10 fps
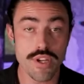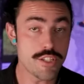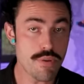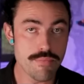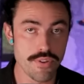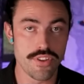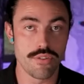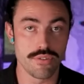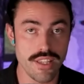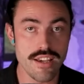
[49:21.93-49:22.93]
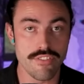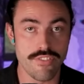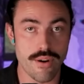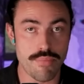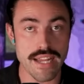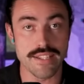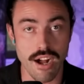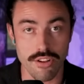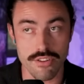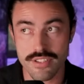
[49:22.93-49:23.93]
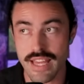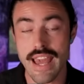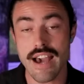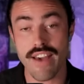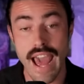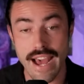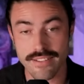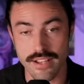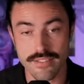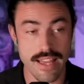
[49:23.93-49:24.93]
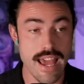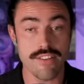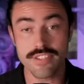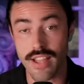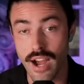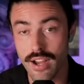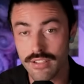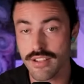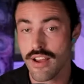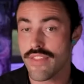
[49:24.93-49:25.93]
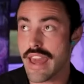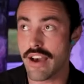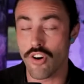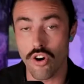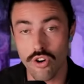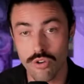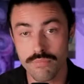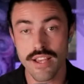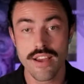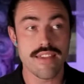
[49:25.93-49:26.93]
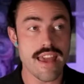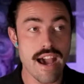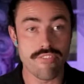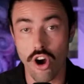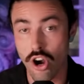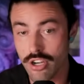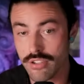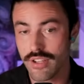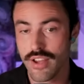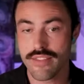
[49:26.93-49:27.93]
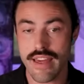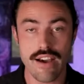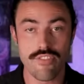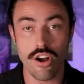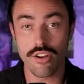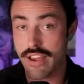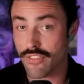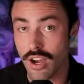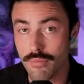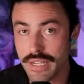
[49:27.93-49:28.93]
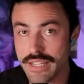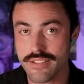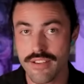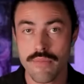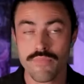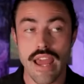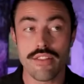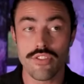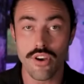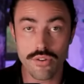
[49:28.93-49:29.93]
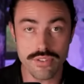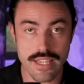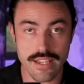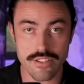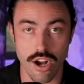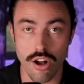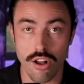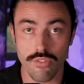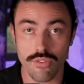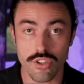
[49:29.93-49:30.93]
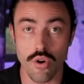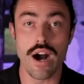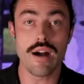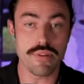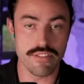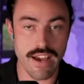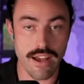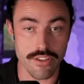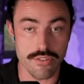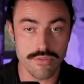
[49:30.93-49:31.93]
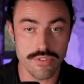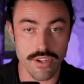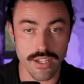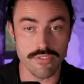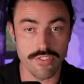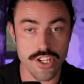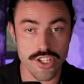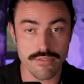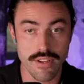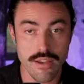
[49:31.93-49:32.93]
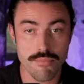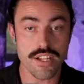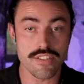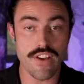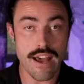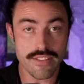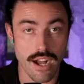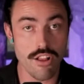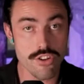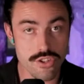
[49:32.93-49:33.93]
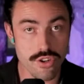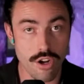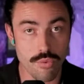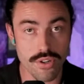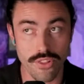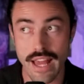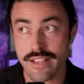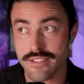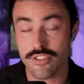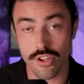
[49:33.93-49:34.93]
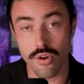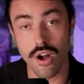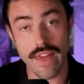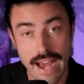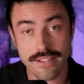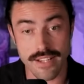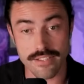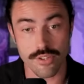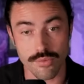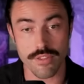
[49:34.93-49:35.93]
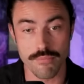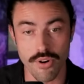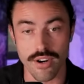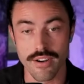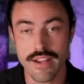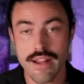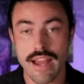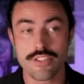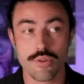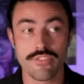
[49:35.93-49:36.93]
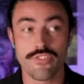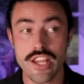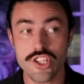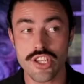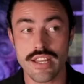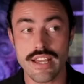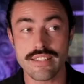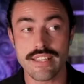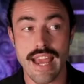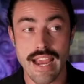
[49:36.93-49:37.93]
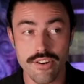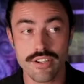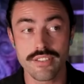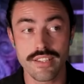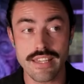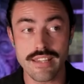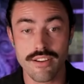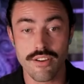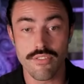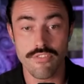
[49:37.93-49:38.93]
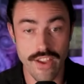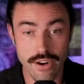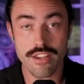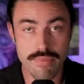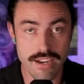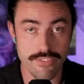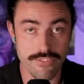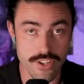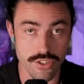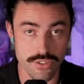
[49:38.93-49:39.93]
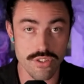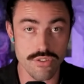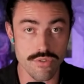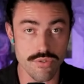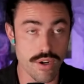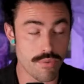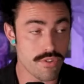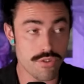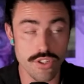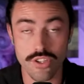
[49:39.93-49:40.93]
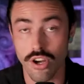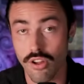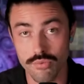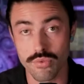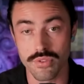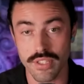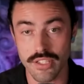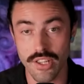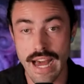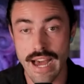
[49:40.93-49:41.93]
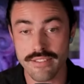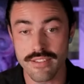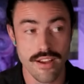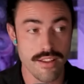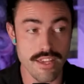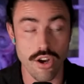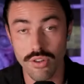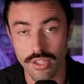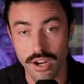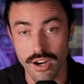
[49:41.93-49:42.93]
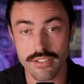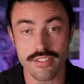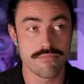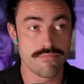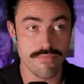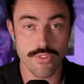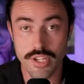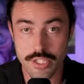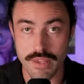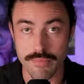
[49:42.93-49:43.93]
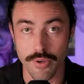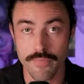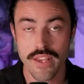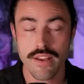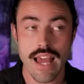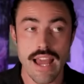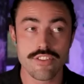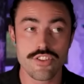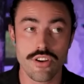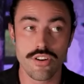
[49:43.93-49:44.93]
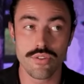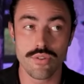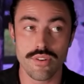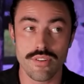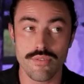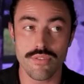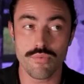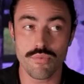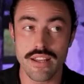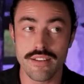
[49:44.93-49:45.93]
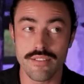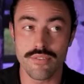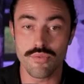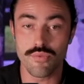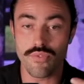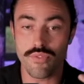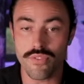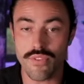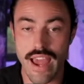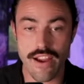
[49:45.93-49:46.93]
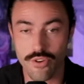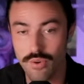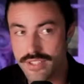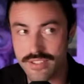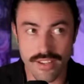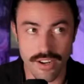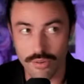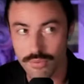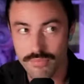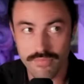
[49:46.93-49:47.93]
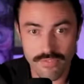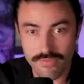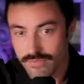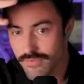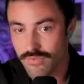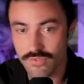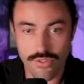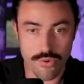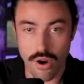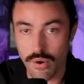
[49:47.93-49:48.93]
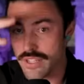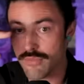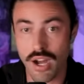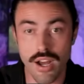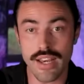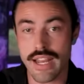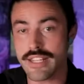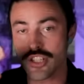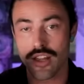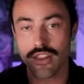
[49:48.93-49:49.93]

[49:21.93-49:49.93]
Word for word: rich people don't live by dollars. They have assets. They have stocks, they have homes, they have art, they have all they have companies, and those things all go up in value during inflation because va- dollars are all worth less, so all the assets are worth more. And so inflation is inherently very beneficial to what you could call the ruling class, the oligarchs, the rich people. And so when everyone's, you know, throwing mud at each